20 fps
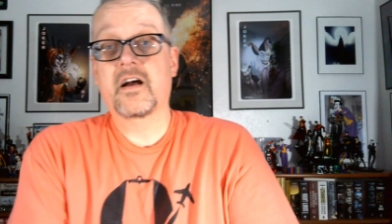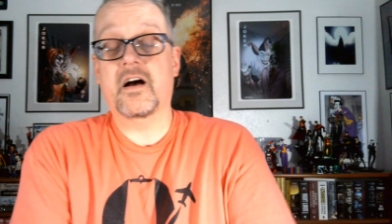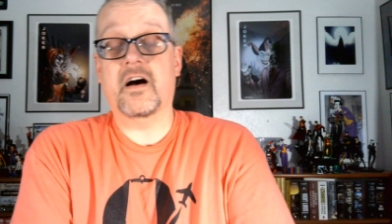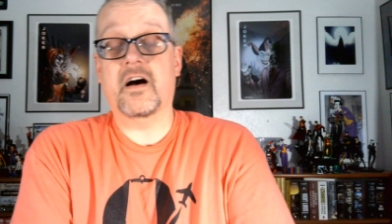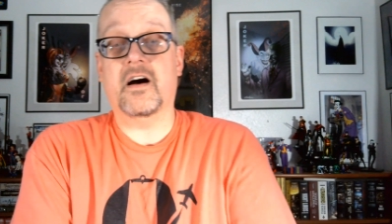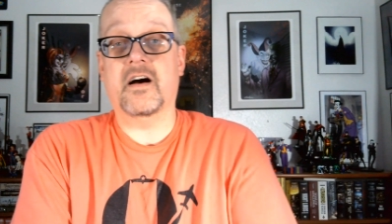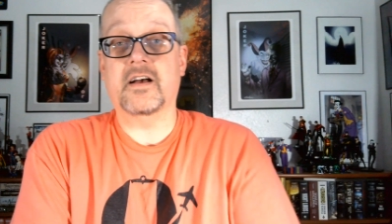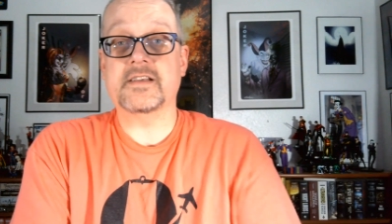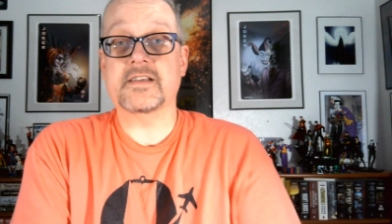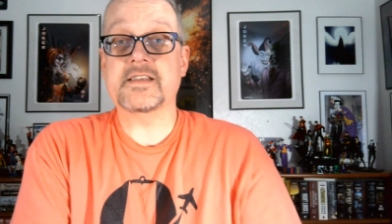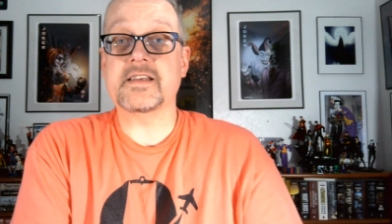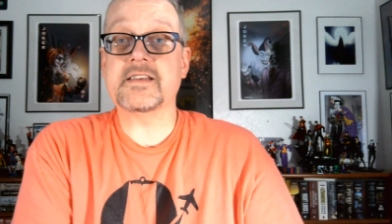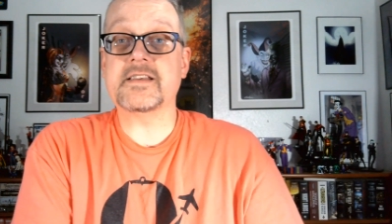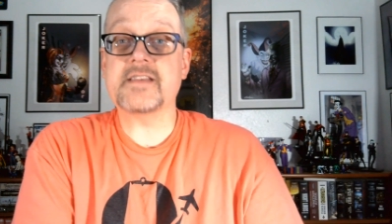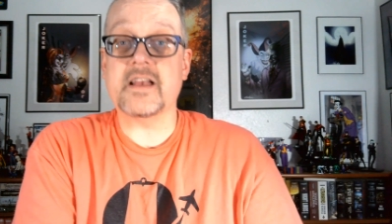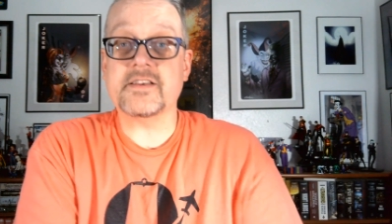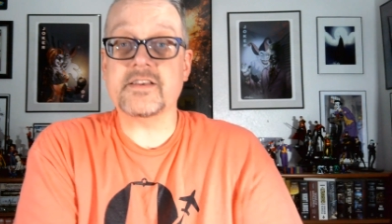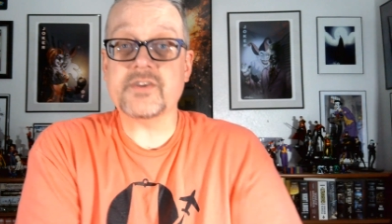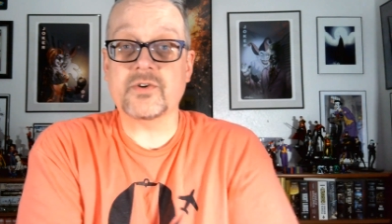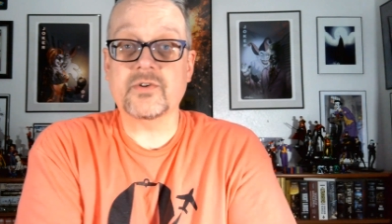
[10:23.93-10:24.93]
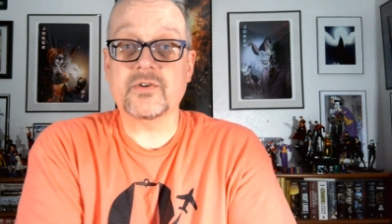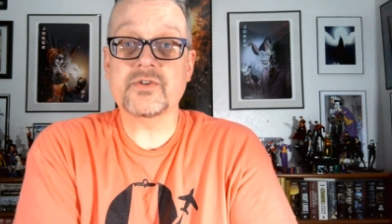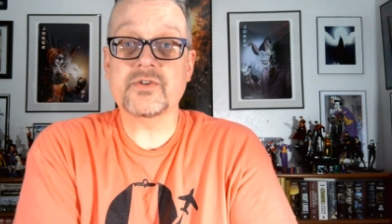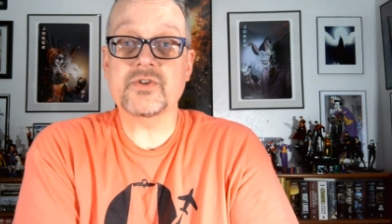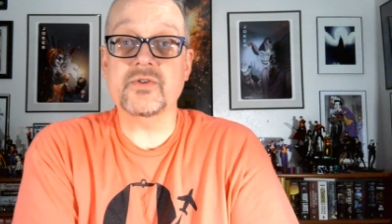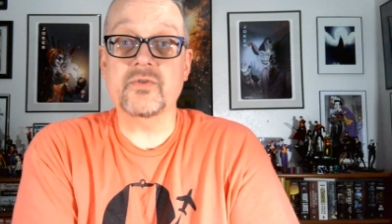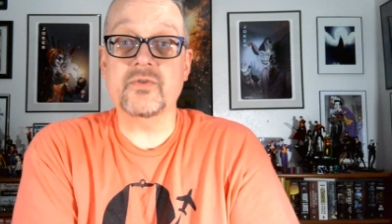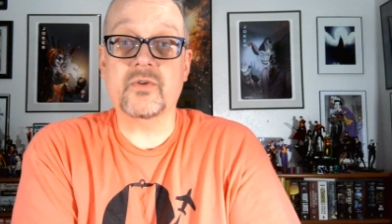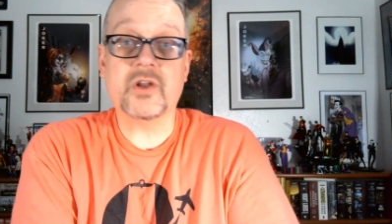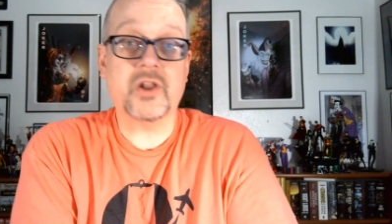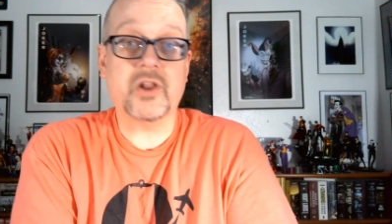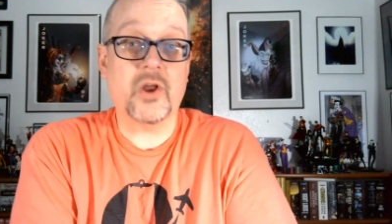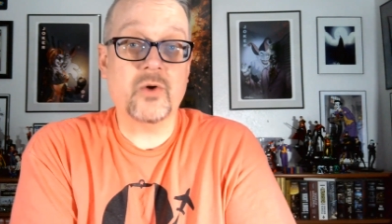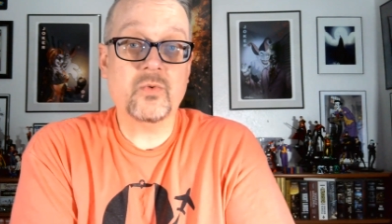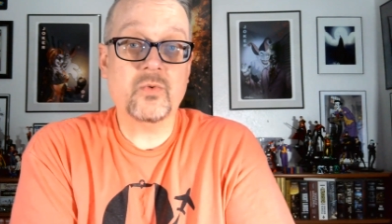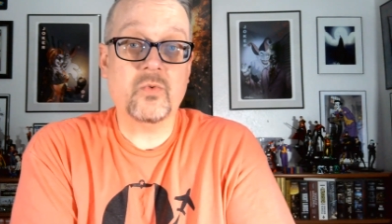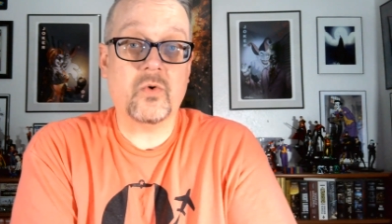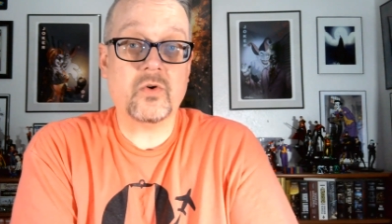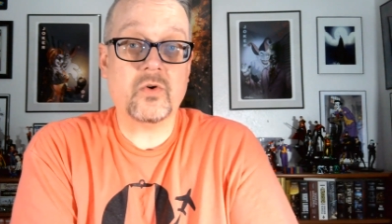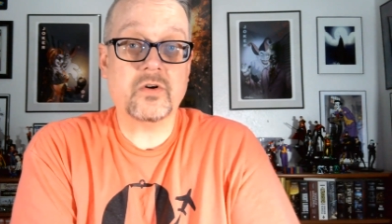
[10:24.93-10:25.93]
uh, successor to
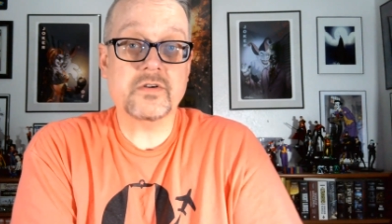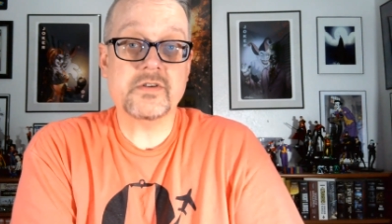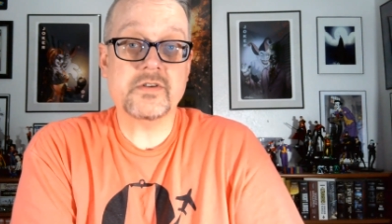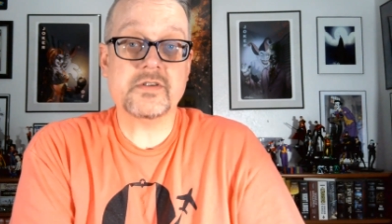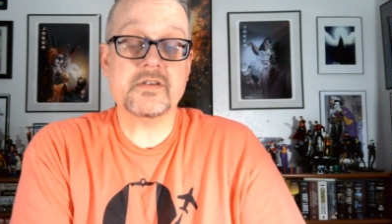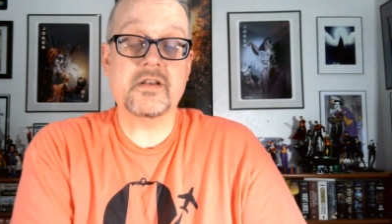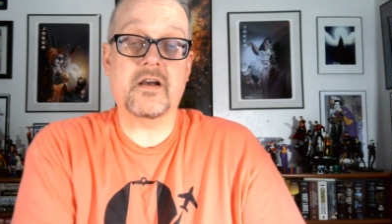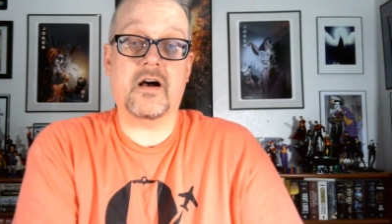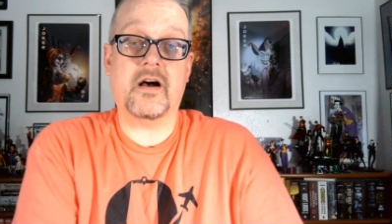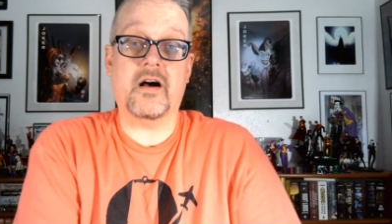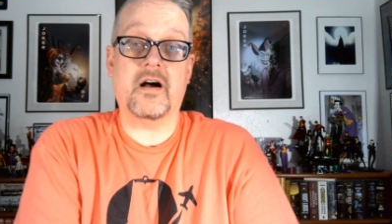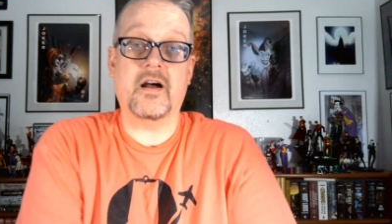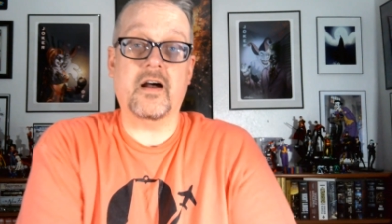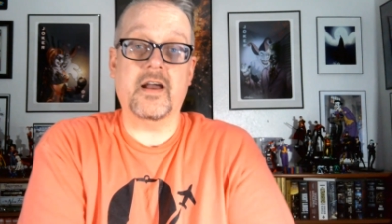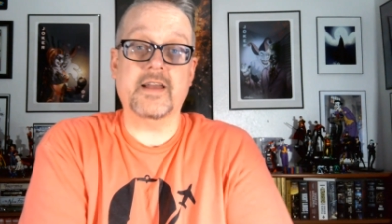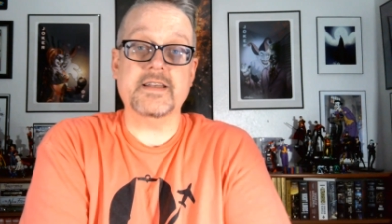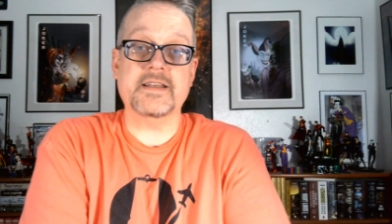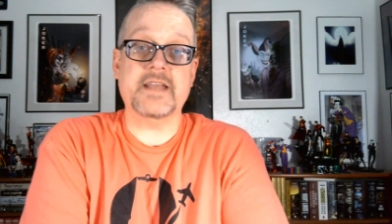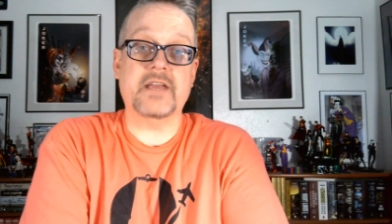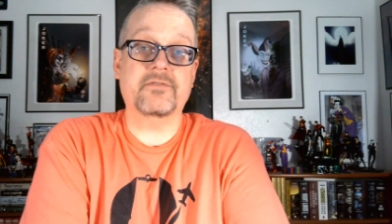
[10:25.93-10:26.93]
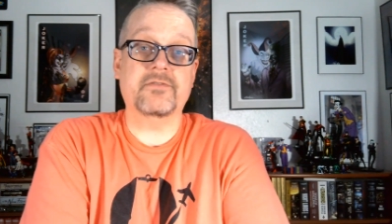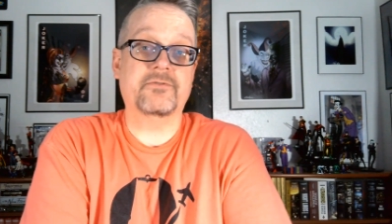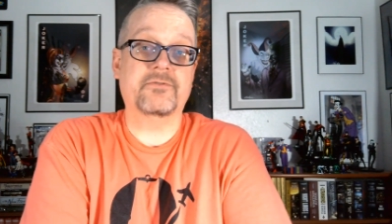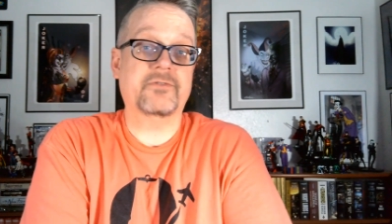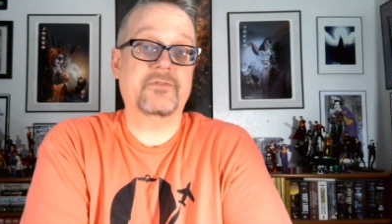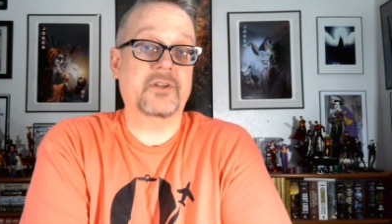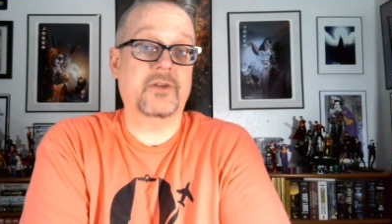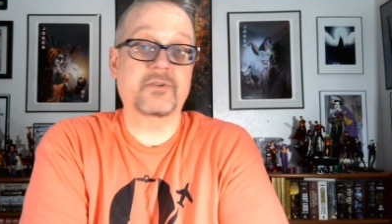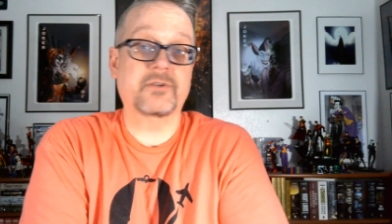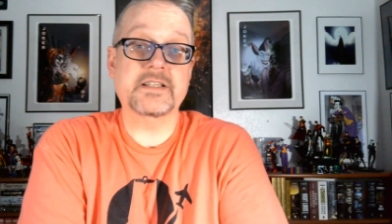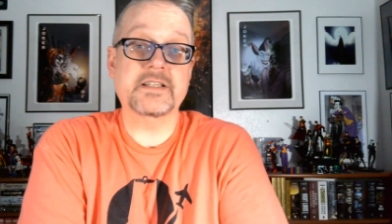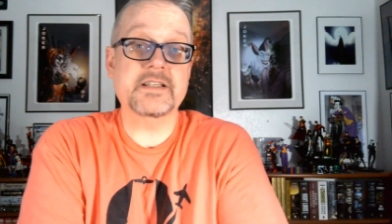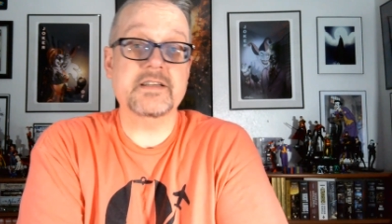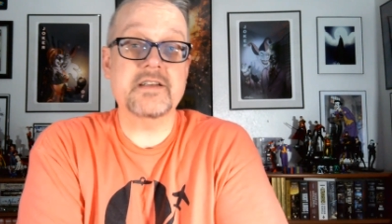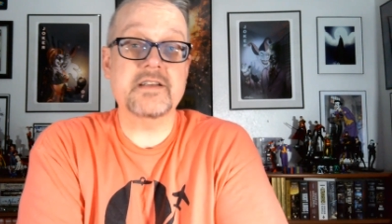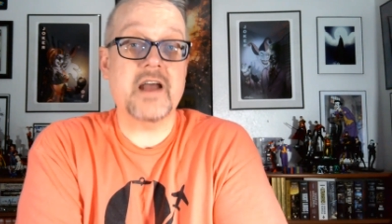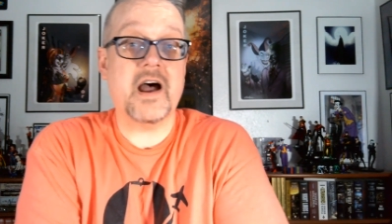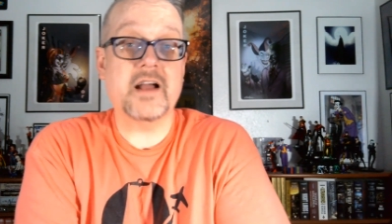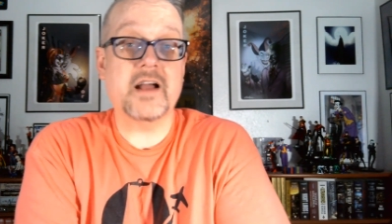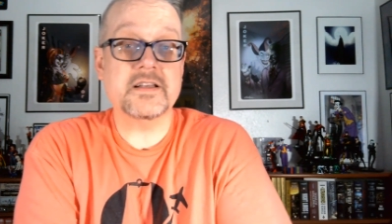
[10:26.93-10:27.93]
Clone Wars, uh, and David Filoni did
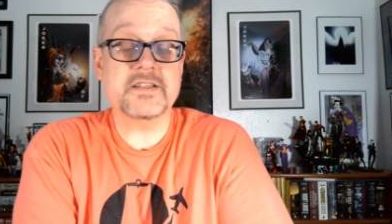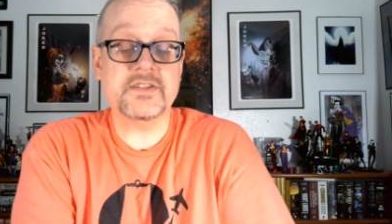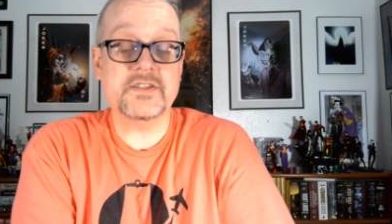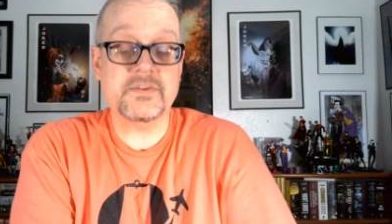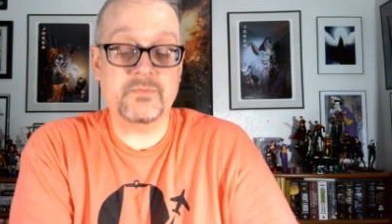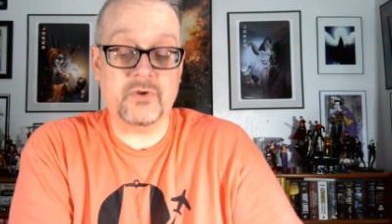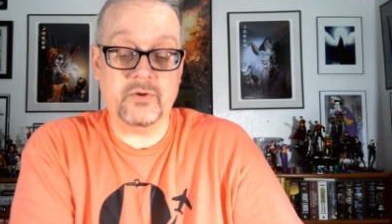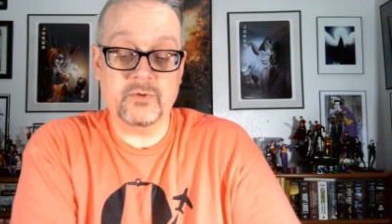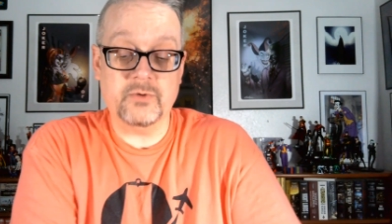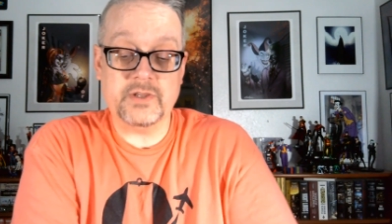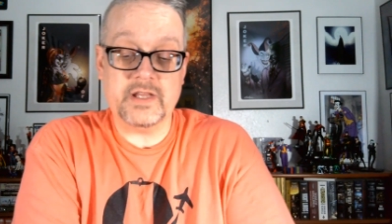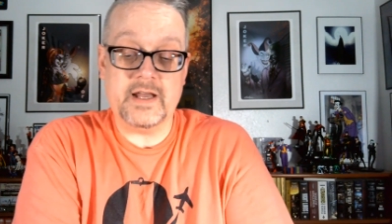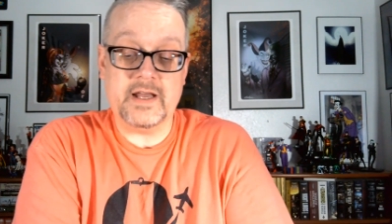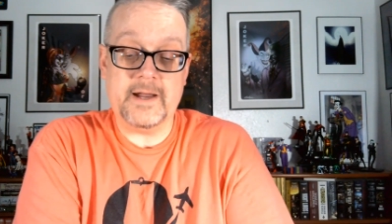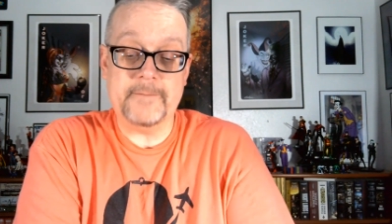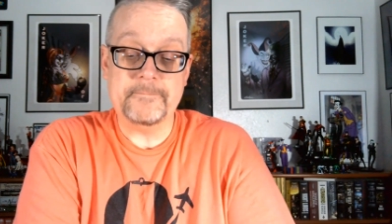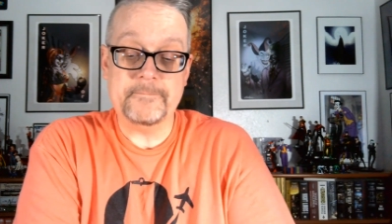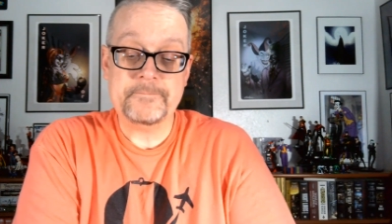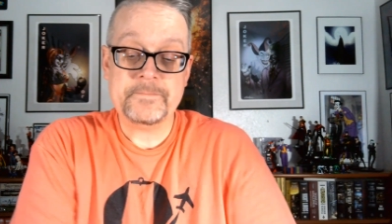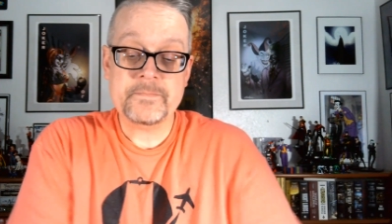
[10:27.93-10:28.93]
not disappoint with that.